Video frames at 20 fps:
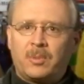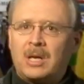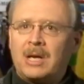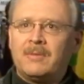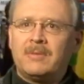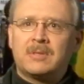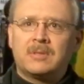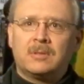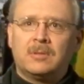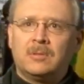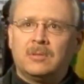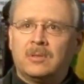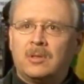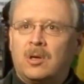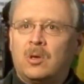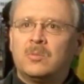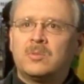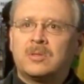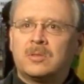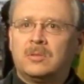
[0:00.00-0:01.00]
private school, and
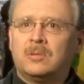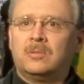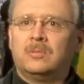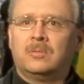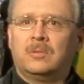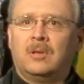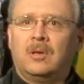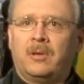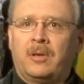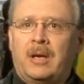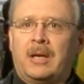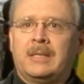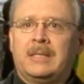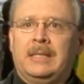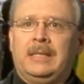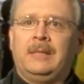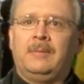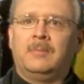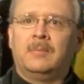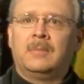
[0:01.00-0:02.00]
homeschool on our
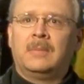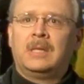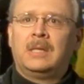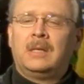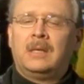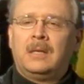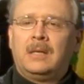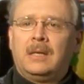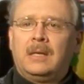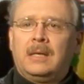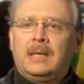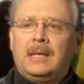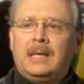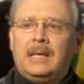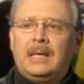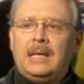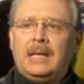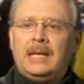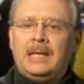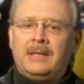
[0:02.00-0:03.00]
team.
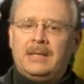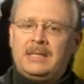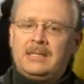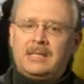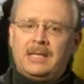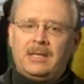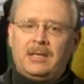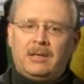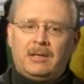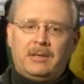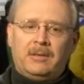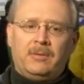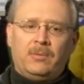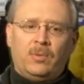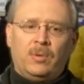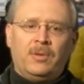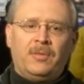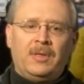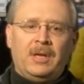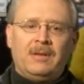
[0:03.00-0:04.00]
And they take
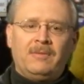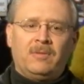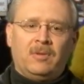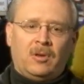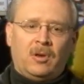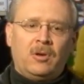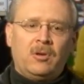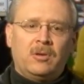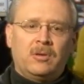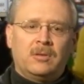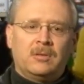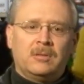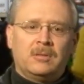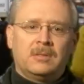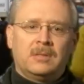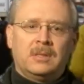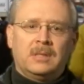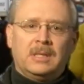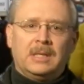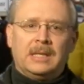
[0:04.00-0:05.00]
what they've learned
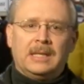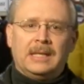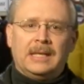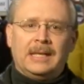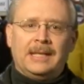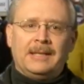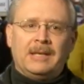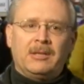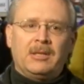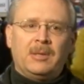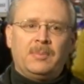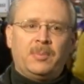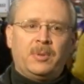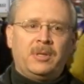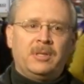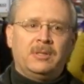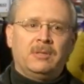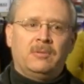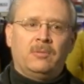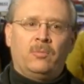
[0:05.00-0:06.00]
and now they put
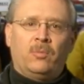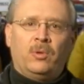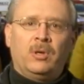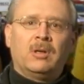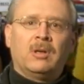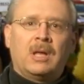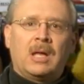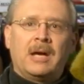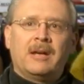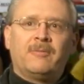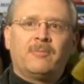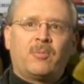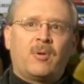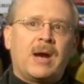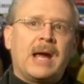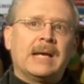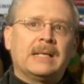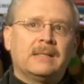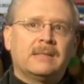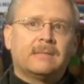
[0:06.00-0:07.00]
it in real life
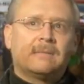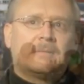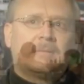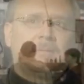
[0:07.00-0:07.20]
practice.